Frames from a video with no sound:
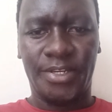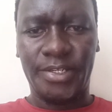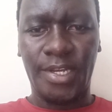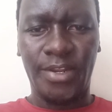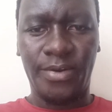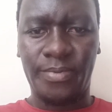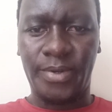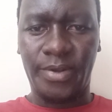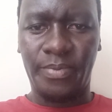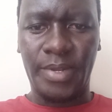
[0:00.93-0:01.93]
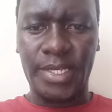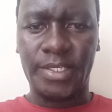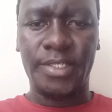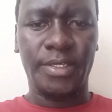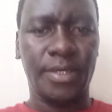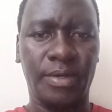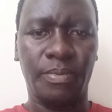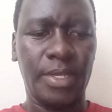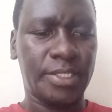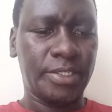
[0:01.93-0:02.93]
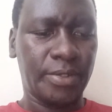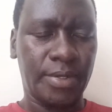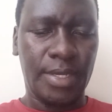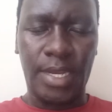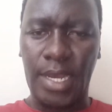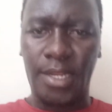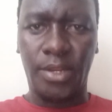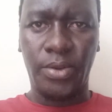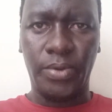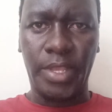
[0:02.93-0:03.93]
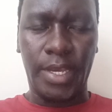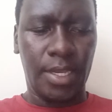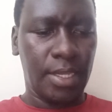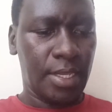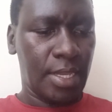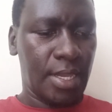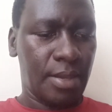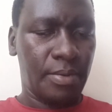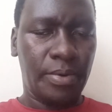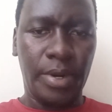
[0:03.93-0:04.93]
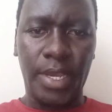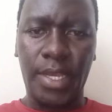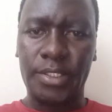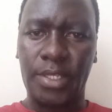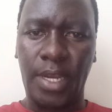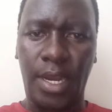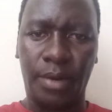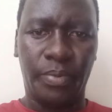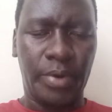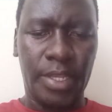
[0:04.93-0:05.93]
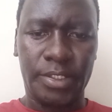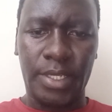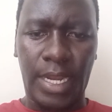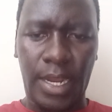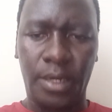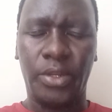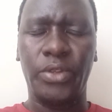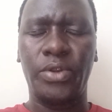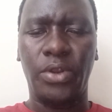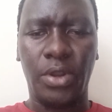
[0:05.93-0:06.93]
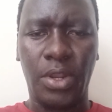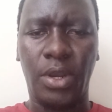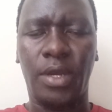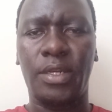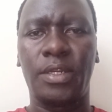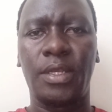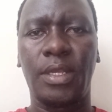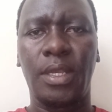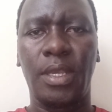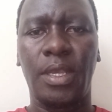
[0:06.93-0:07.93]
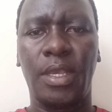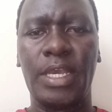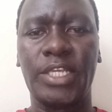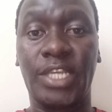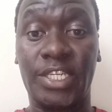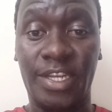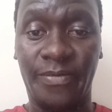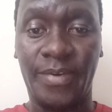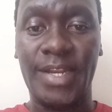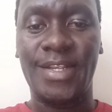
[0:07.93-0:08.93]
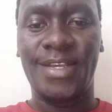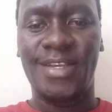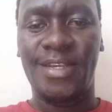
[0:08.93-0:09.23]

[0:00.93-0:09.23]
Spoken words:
Shalom, God bless you, God bless you. Hallelujah. Praise God, praise God. Do you know God is a shepherd?